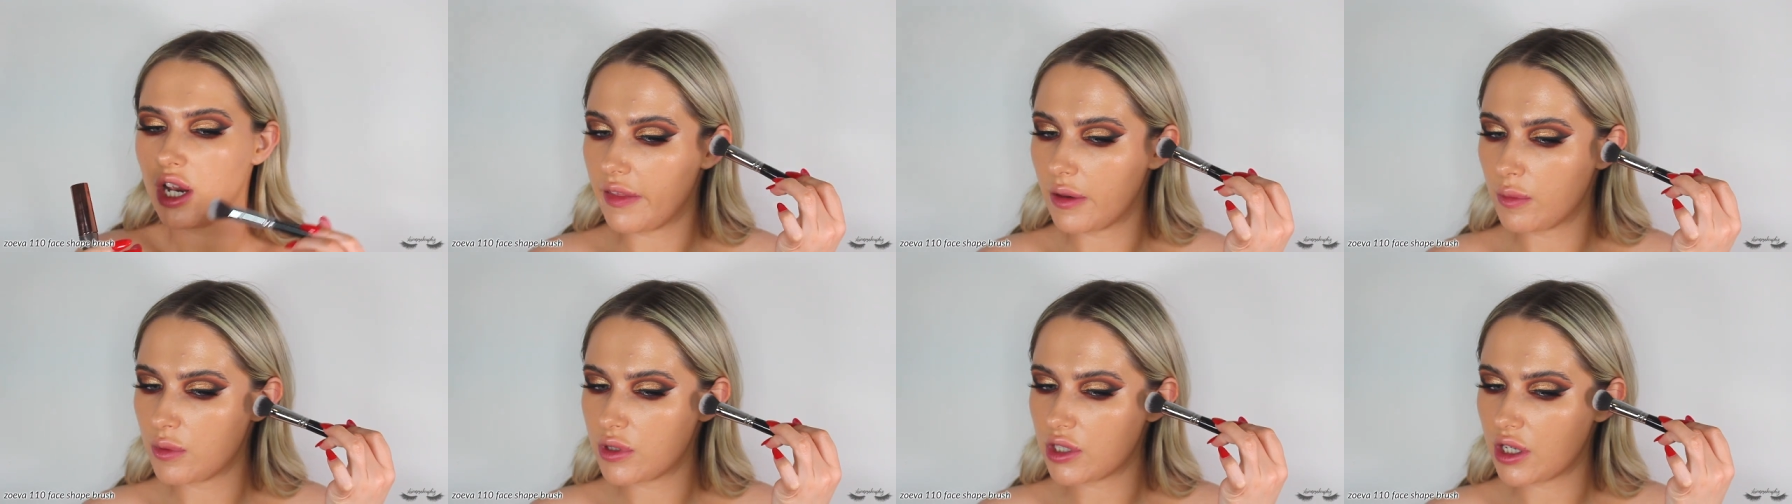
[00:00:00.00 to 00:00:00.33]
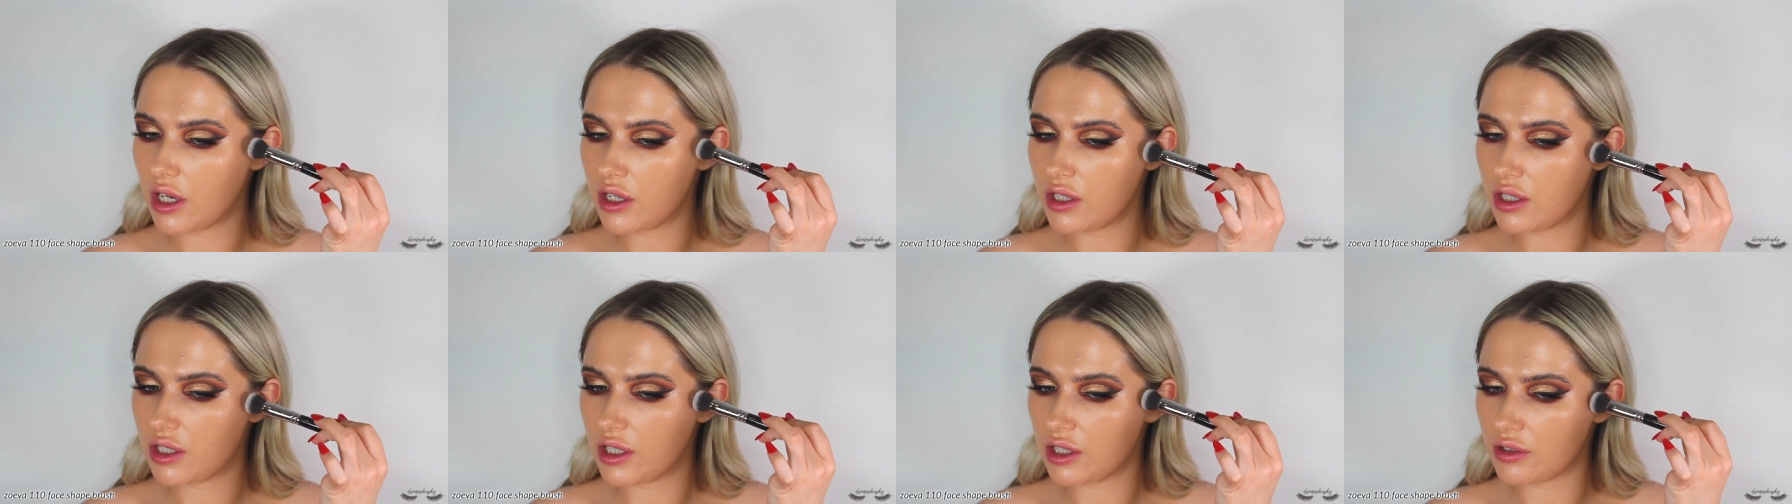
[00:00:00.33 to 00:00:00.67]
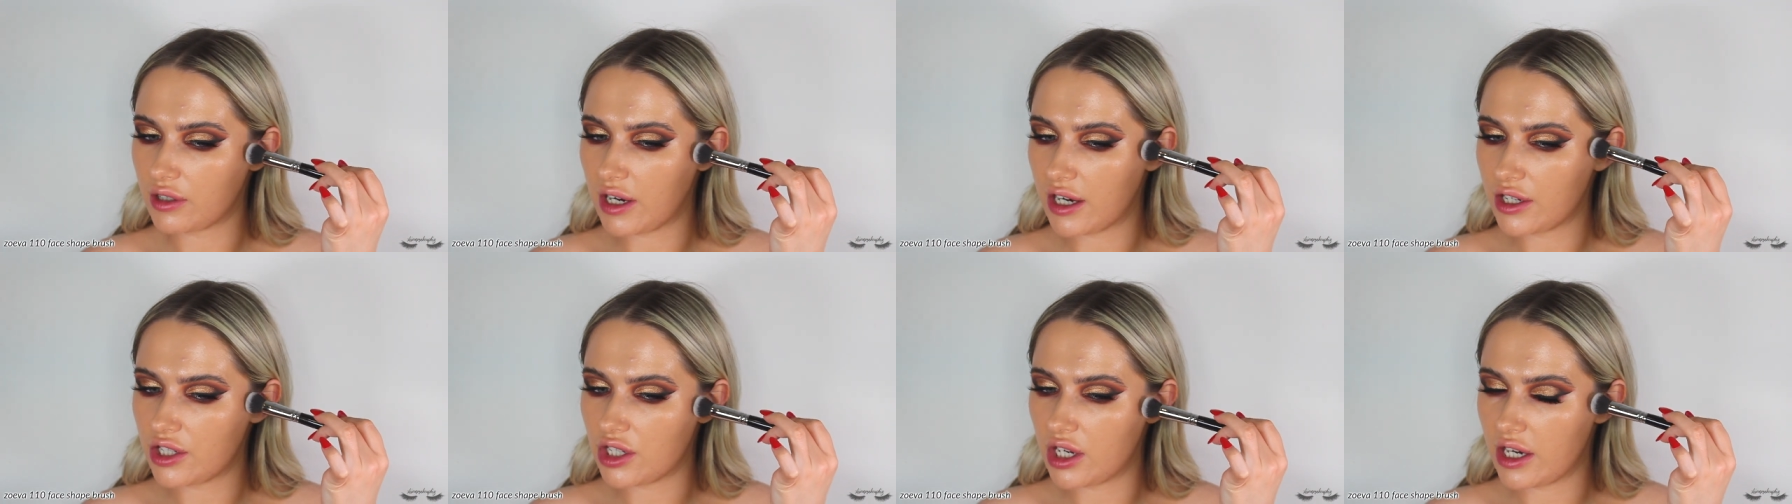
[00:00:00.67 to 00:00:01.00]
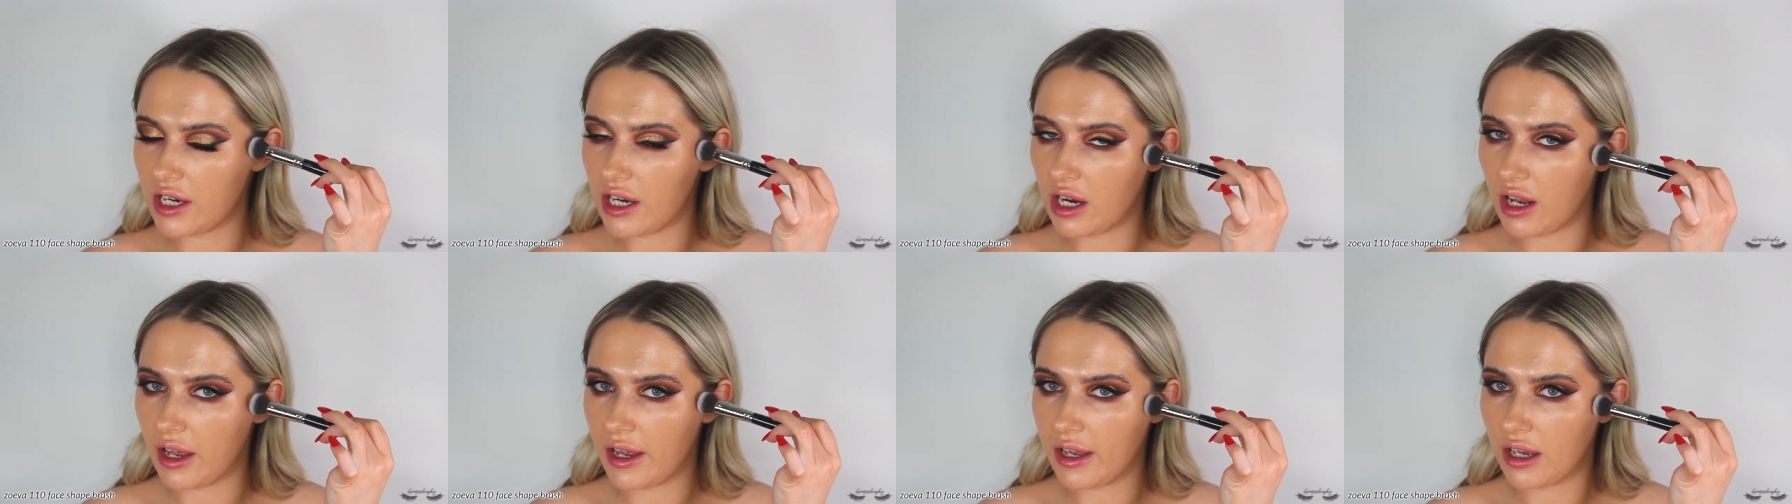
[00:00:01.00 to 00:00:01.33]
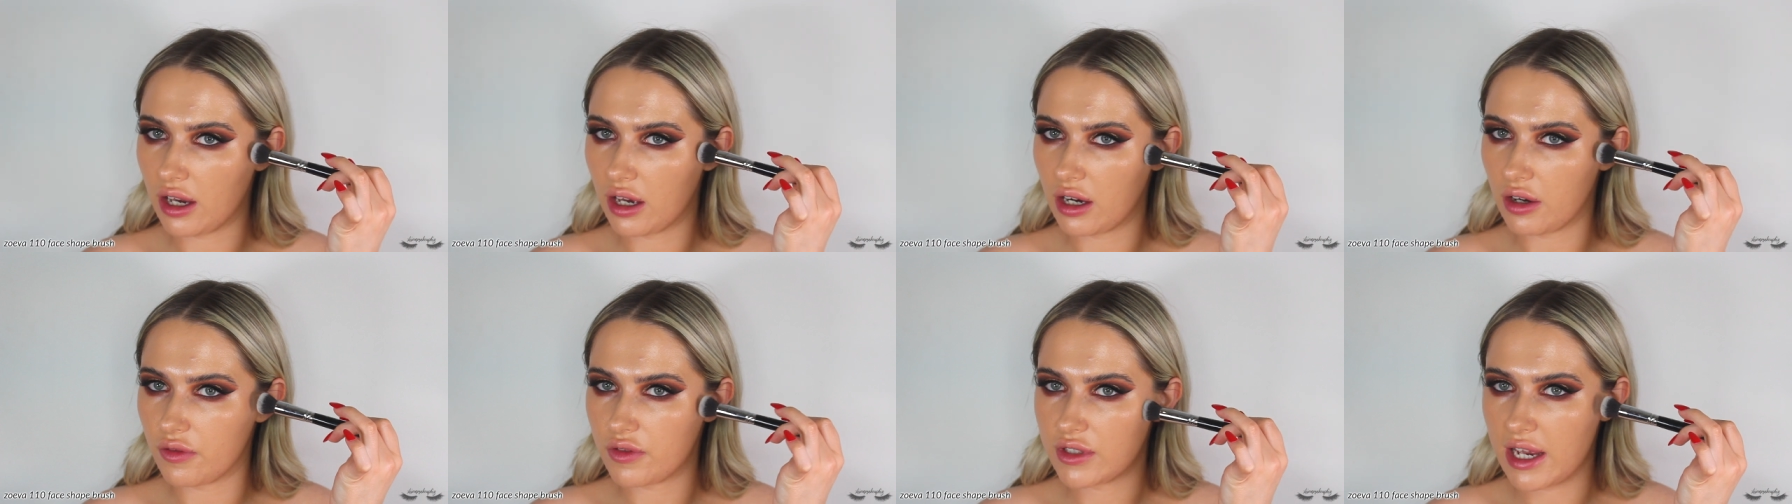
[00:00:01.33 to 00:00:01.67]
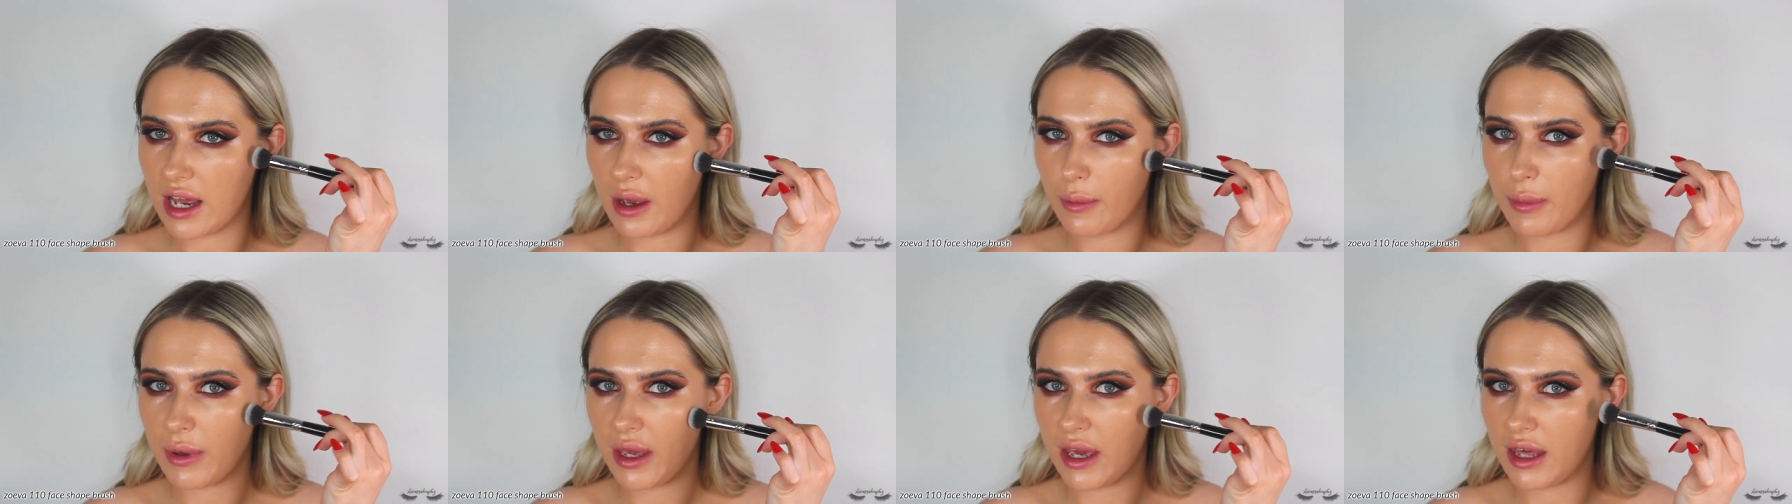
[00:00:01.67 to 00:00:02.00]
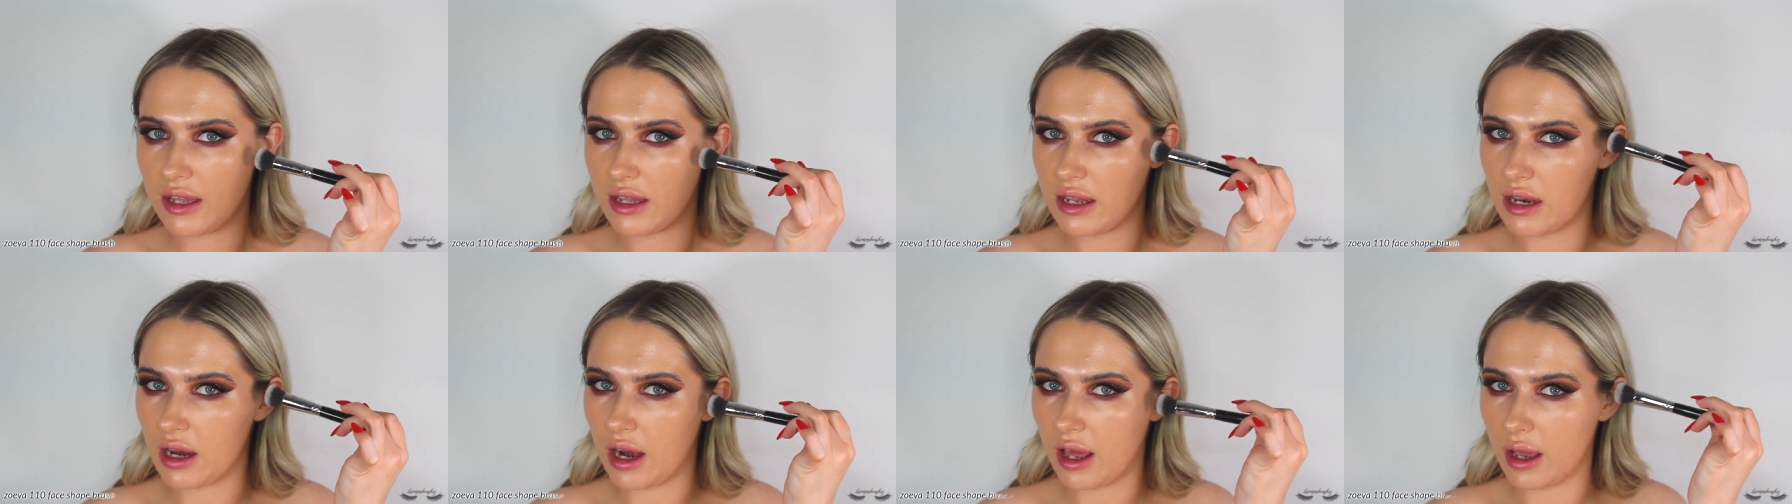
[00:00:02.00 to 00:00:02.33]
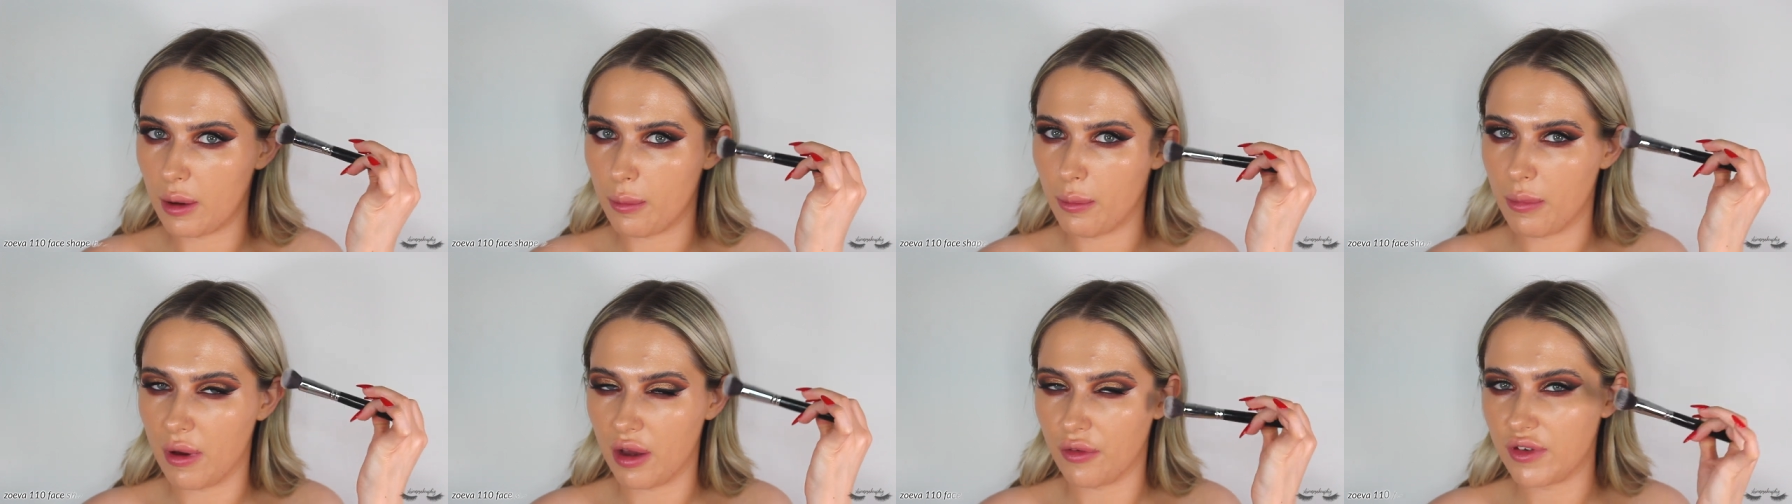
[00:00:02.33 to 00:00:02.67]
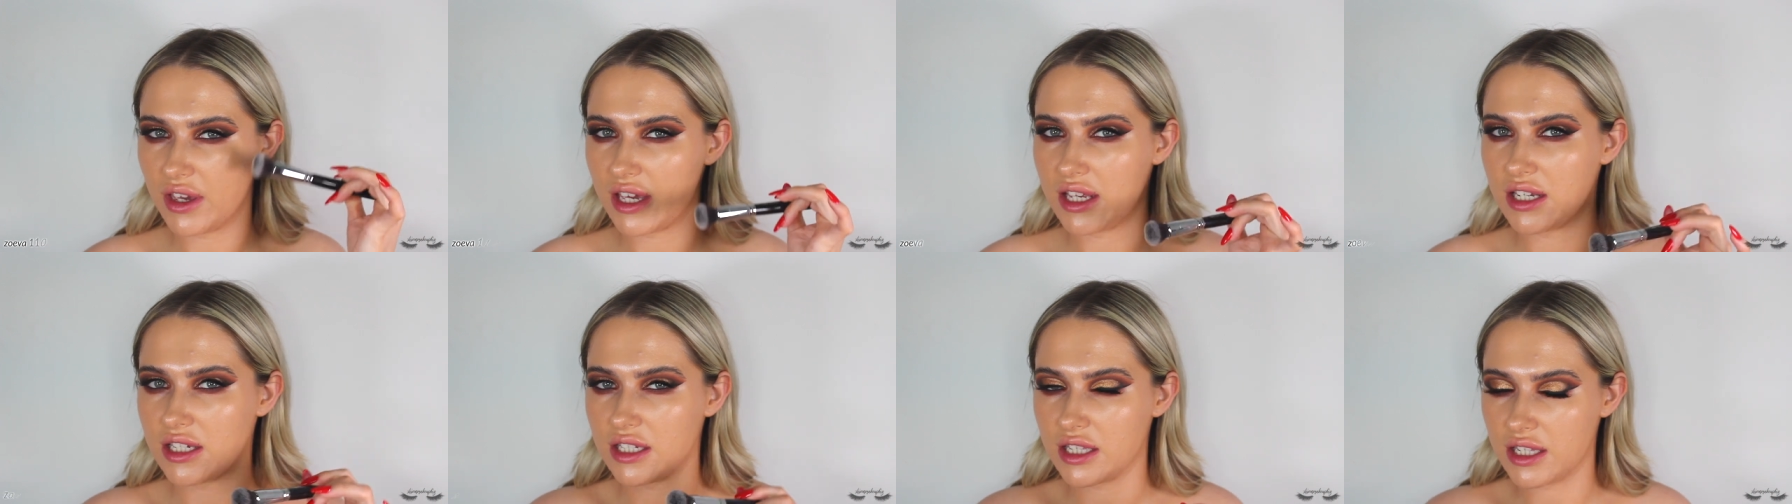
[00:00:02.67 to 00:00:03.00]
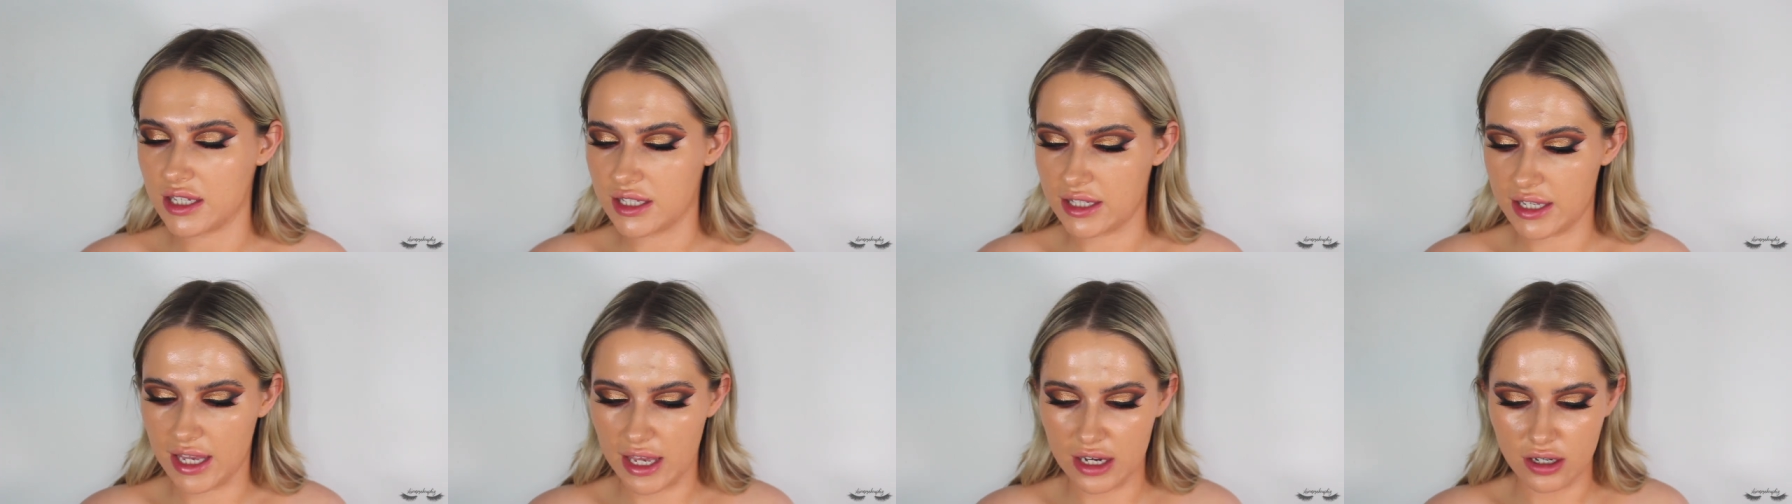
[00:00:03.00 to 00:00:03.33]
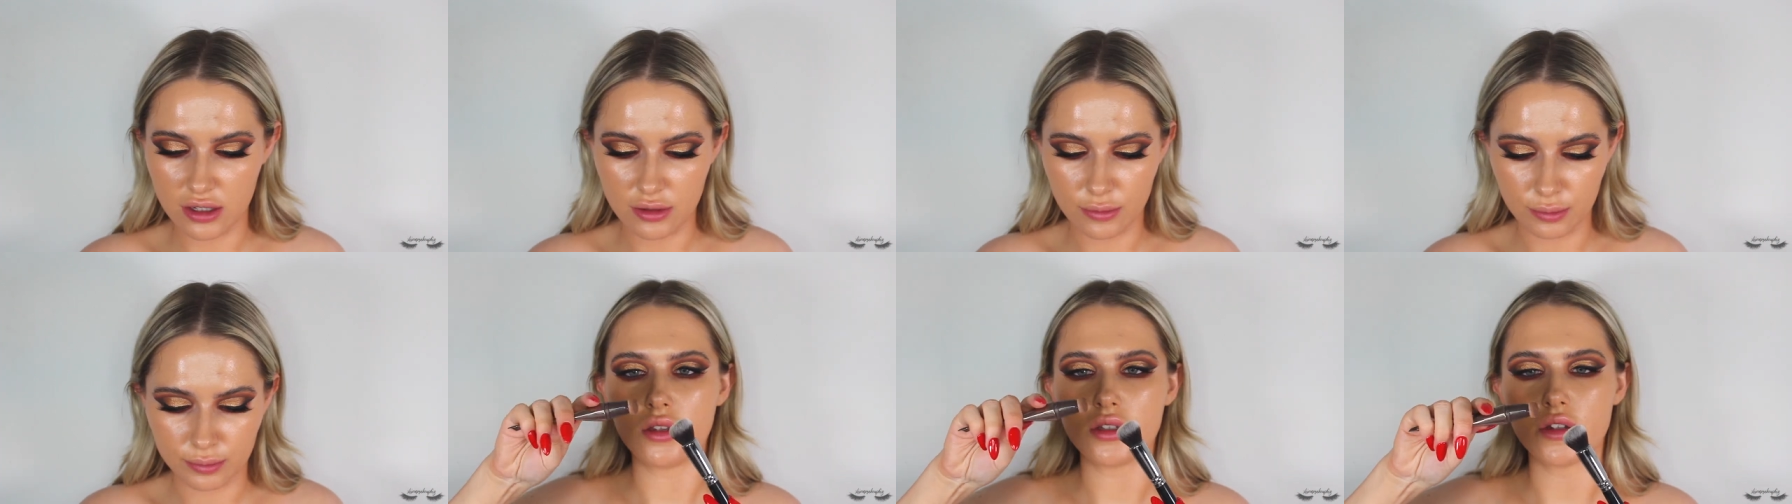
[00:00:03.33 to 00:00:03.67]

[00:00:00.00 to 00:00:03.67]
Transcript: And I'm just going to gradually like kind of tap it and then like buff it into the skin.